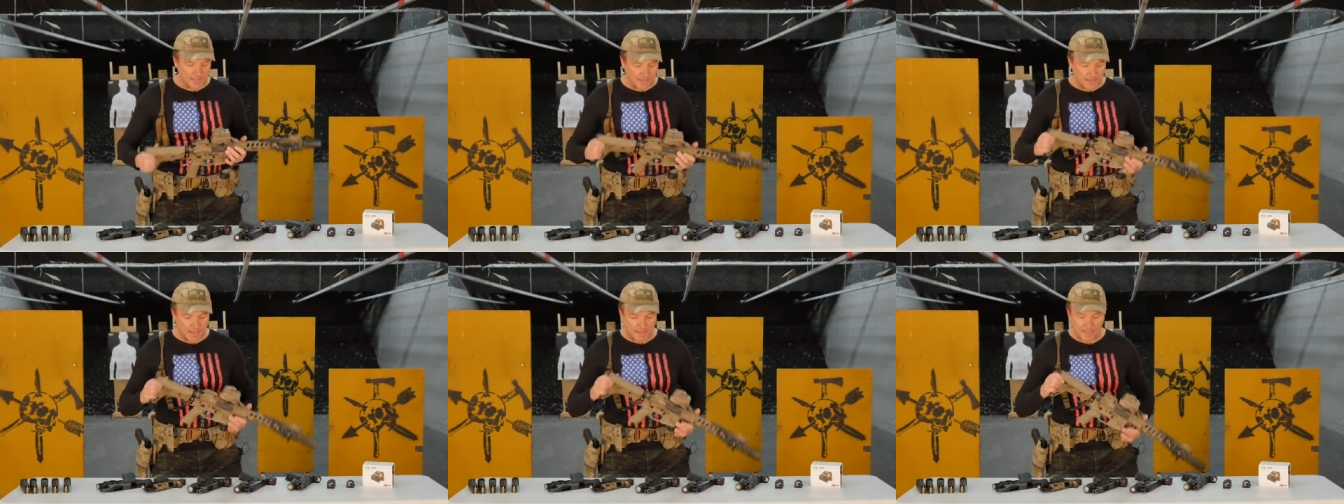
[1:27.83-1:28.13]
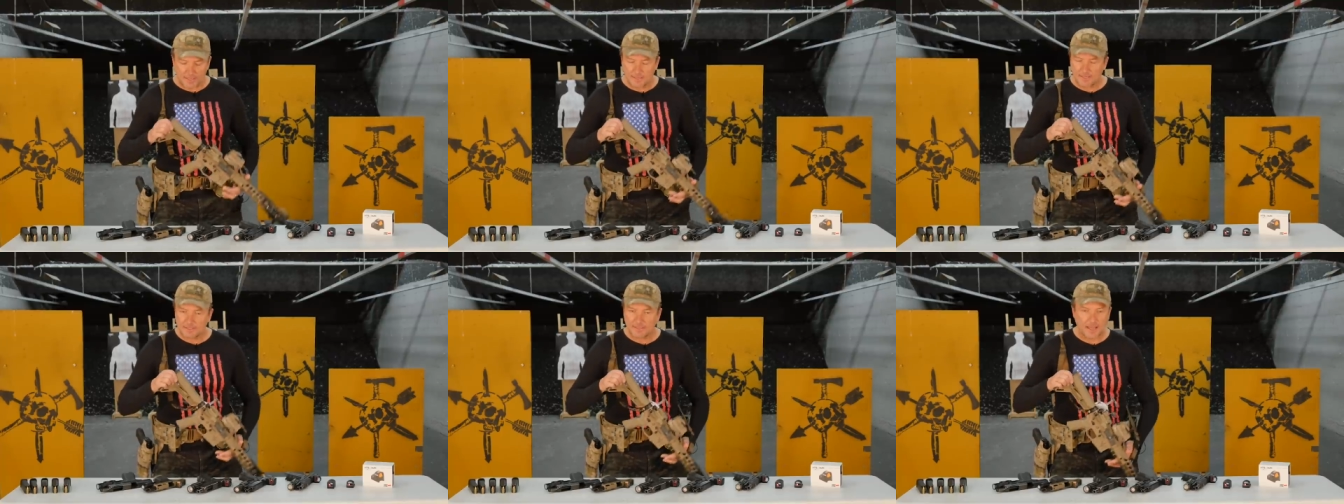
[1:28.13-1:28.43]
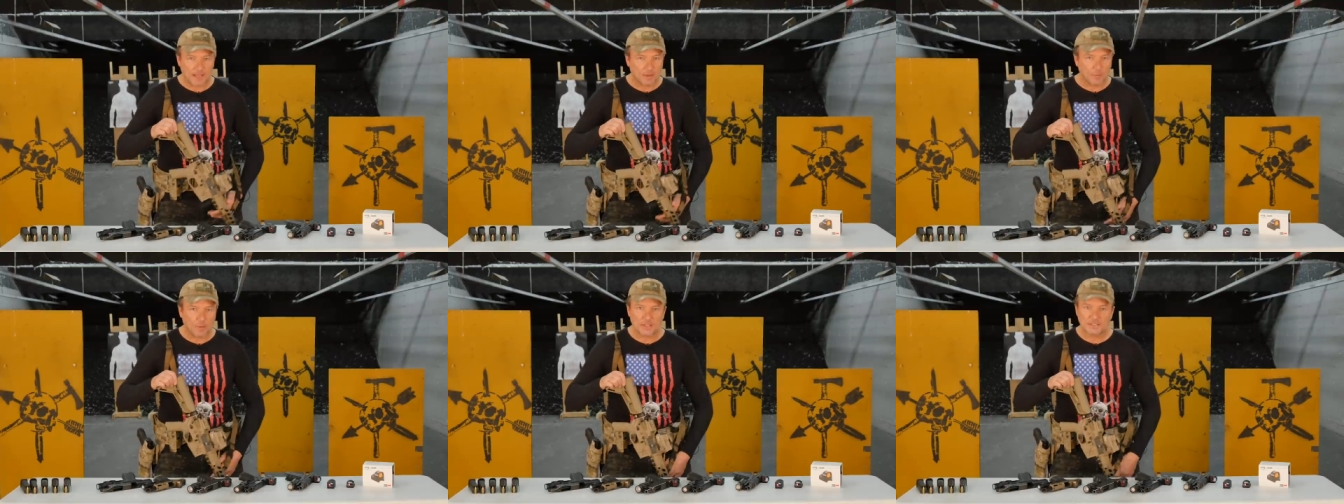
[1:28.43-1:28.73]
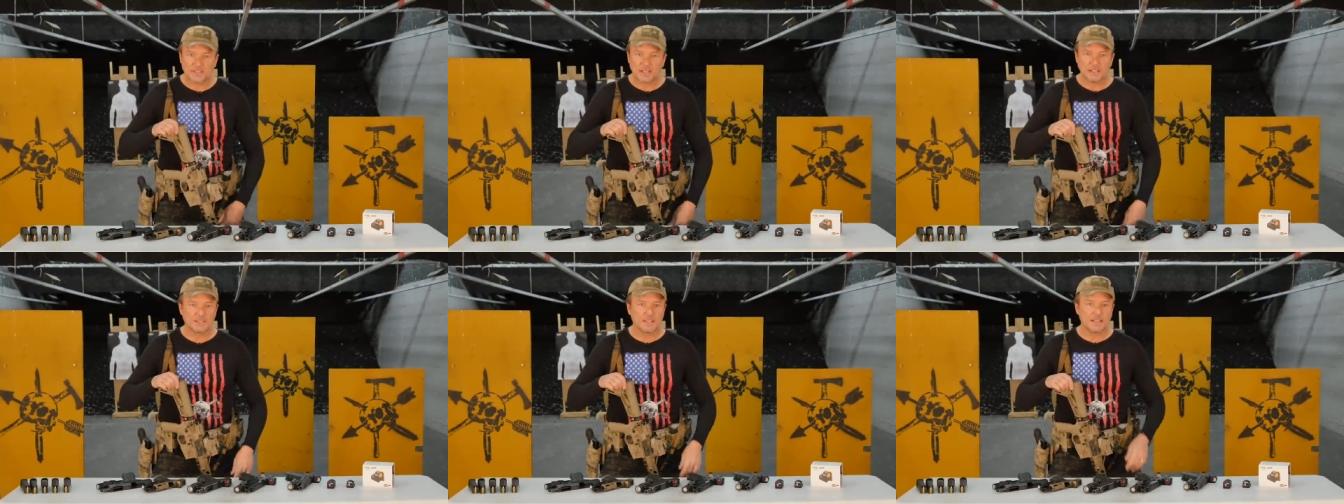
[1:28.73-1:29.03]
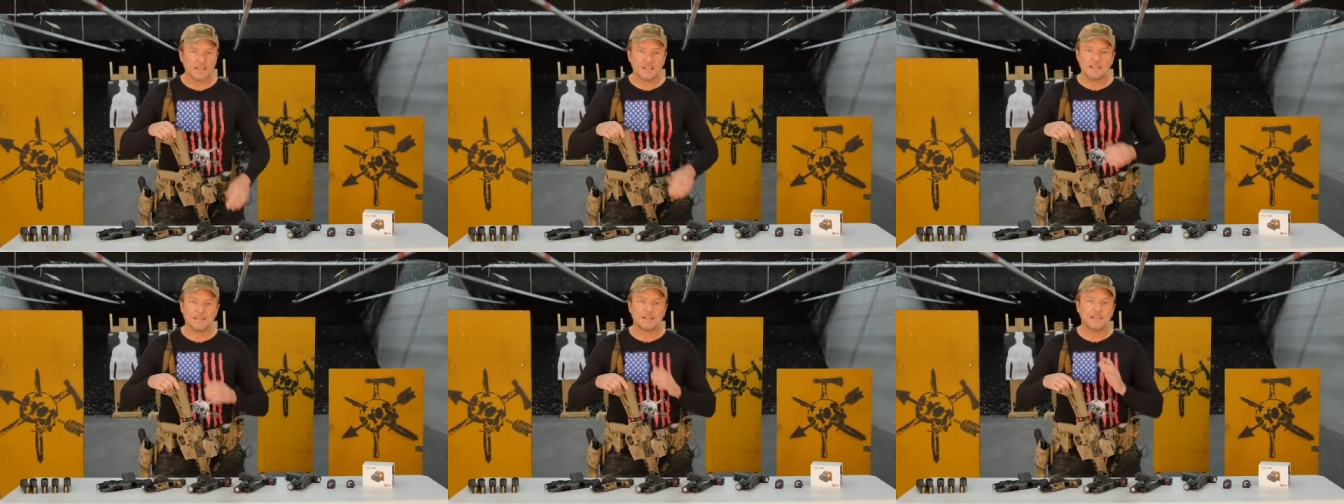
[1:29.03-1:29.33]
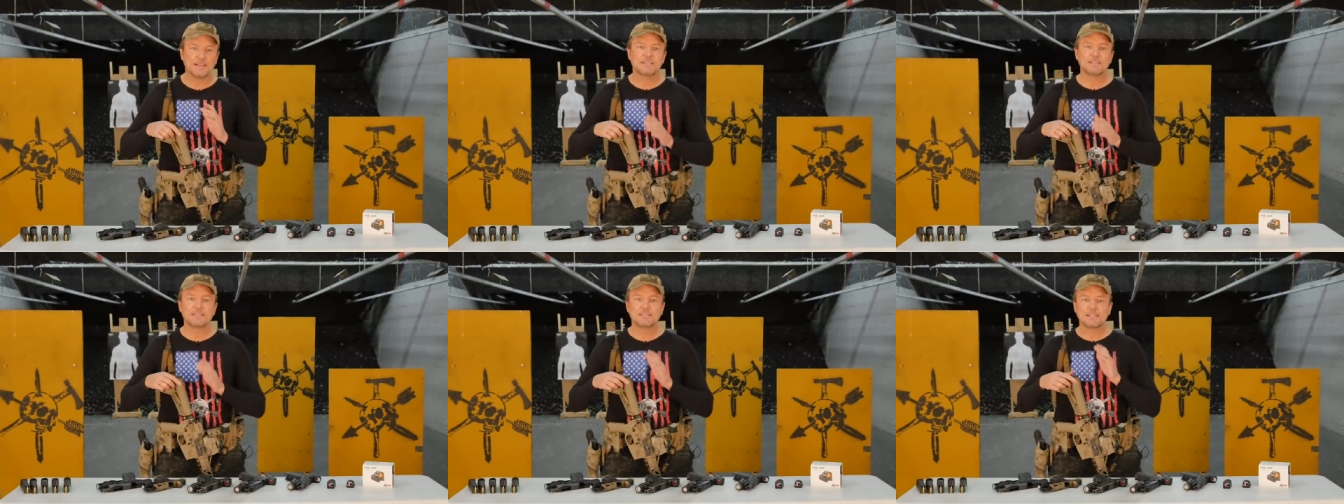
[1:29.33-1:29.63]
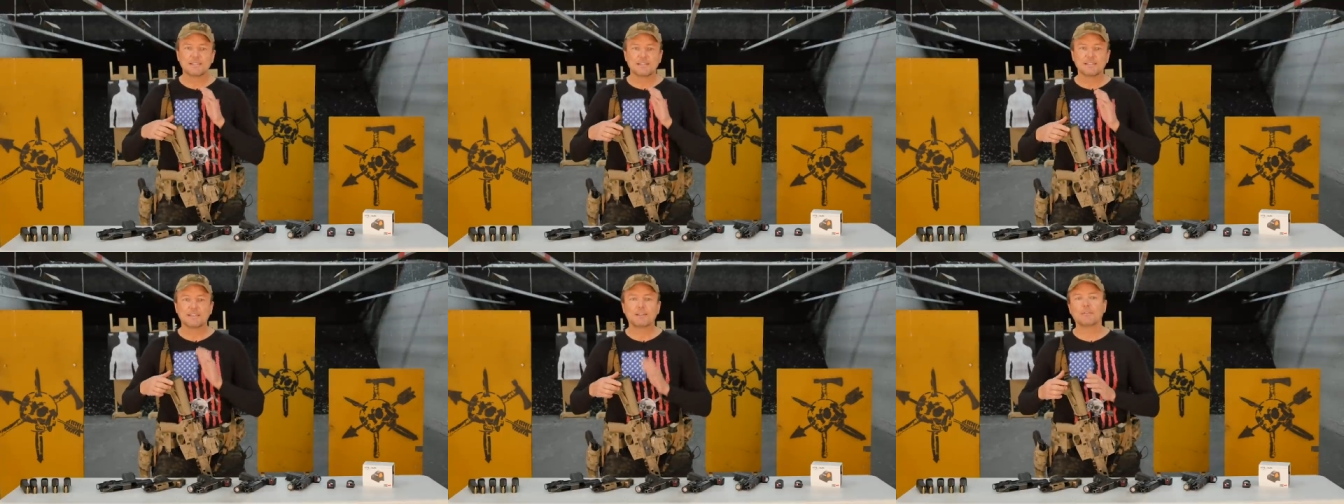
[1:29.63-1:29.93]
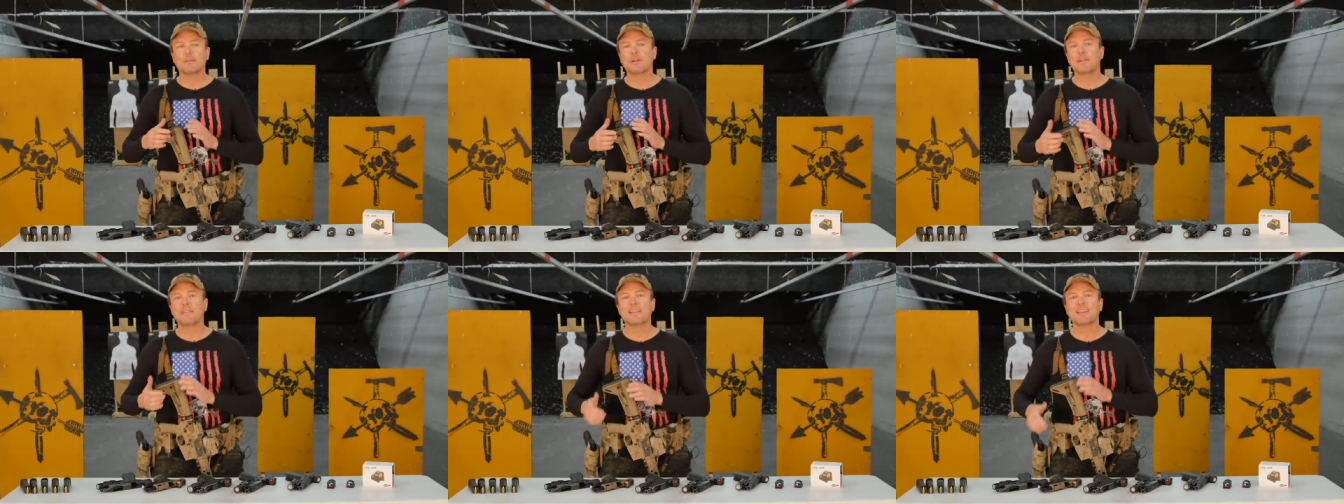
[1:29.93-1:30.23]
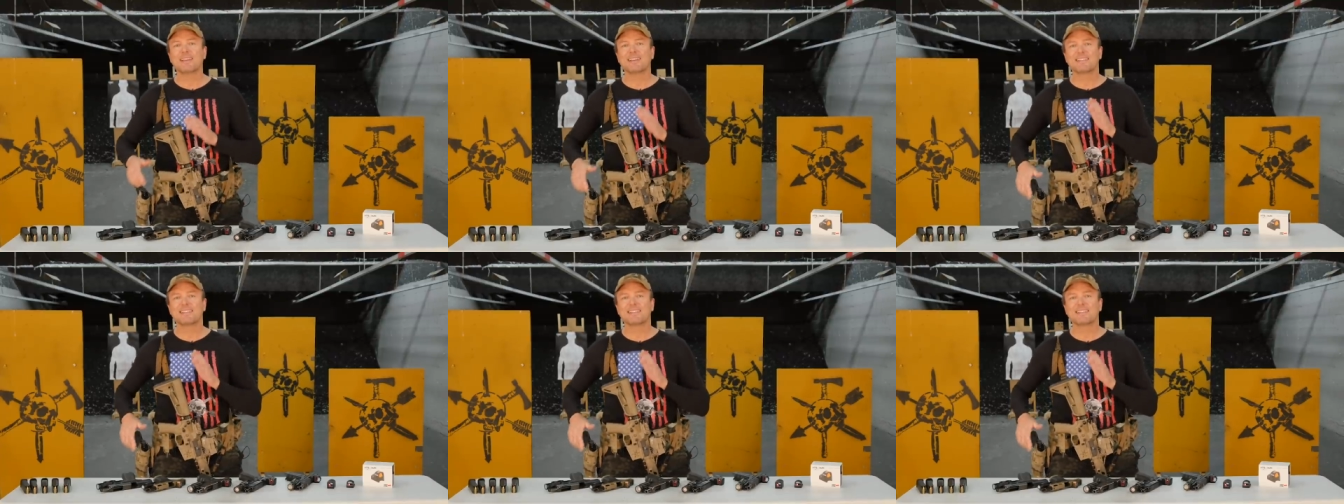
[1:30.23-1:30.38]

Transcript: Uh, likewise, guys, it is literally the